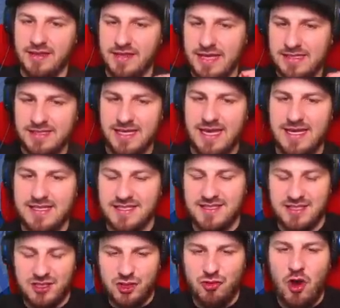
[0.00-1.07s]
This is
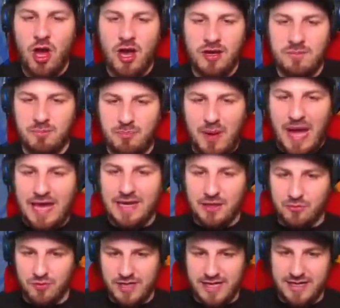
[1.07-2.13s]
the Tron Battle
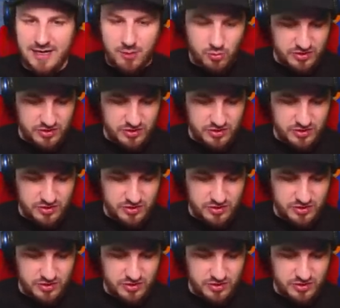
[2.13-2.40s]
Arena.